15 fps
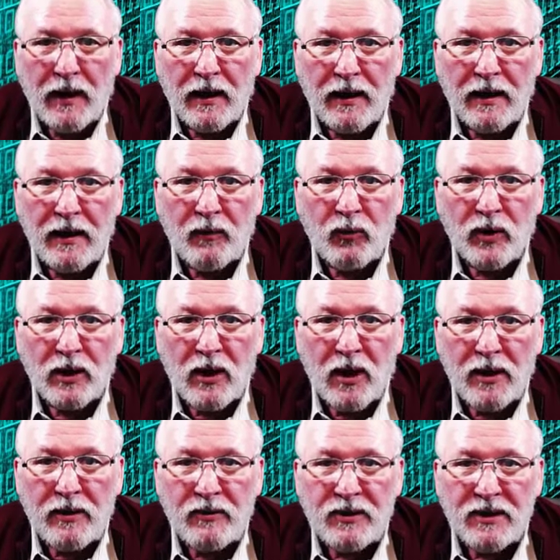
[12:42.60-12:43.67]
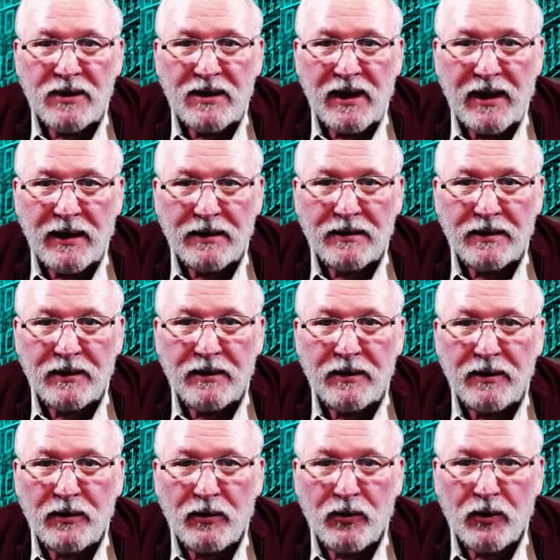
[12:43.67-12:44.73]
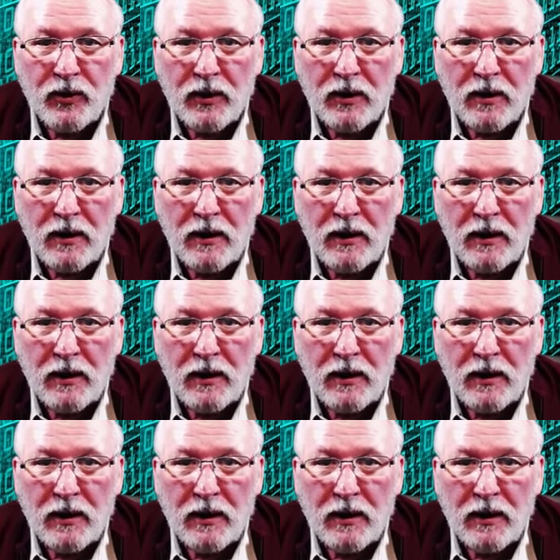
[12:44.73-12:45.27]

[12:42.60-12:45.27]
It will auto-detect your